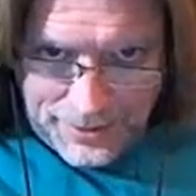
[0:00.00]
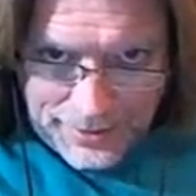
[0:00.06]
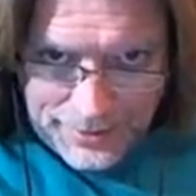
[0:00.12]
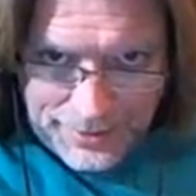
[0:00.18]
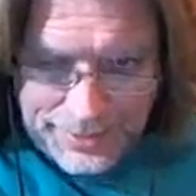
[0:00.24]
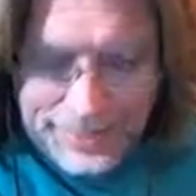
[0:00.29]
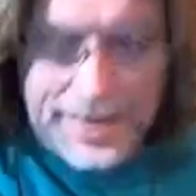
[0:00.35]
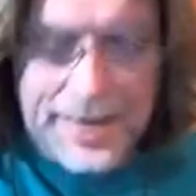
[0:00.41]

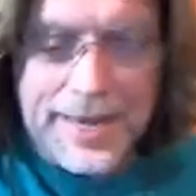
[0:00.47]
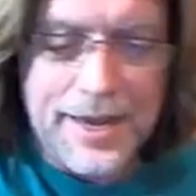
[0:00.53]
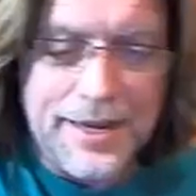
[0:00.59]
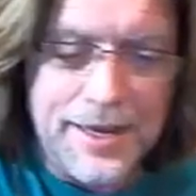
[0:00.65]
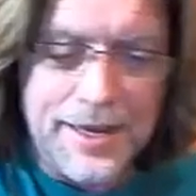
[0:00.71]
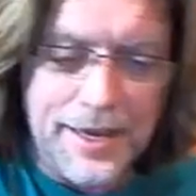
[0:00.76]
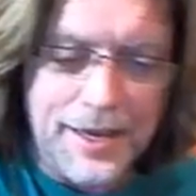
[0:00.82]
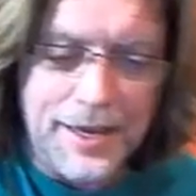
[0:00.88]

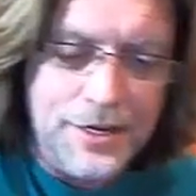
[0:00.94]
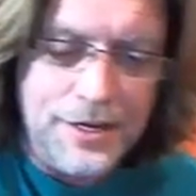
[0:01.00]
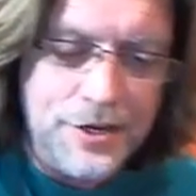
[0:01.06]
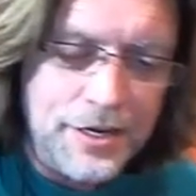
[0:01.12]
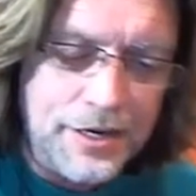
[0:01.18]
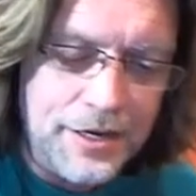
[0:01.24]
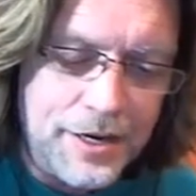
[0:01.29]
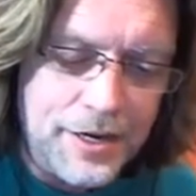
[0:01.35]
Yeah, Ken,
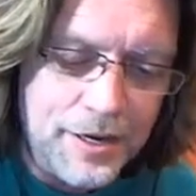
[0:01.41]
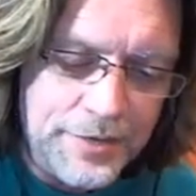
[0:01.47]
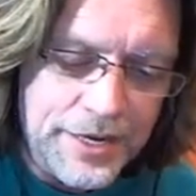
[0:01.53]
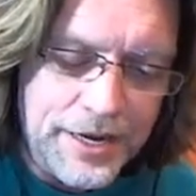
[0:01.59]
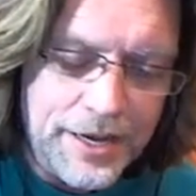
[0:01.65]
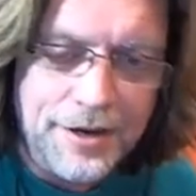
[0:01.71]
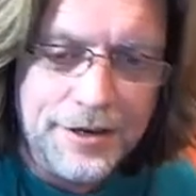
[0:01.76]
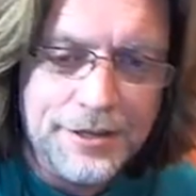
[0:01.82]
you can come
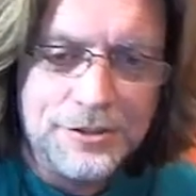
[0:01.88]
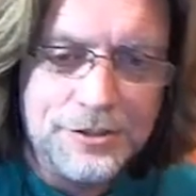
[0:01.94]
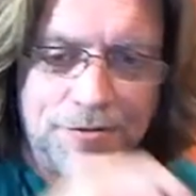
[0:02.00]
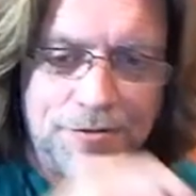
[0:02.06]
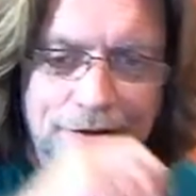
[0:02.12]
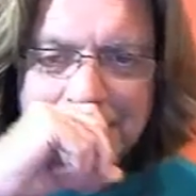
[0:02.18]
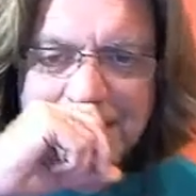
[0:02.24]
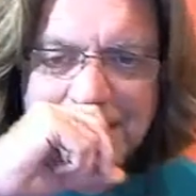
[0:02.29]
down. It's
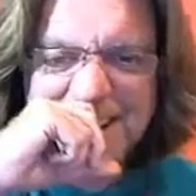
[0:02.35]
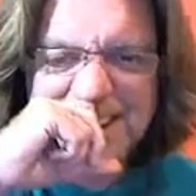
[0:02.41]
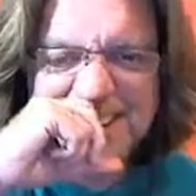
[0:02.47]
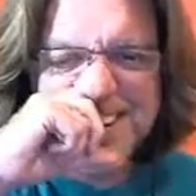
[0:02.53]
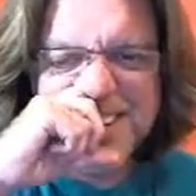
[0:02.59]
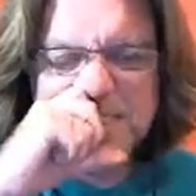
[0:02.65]
fine.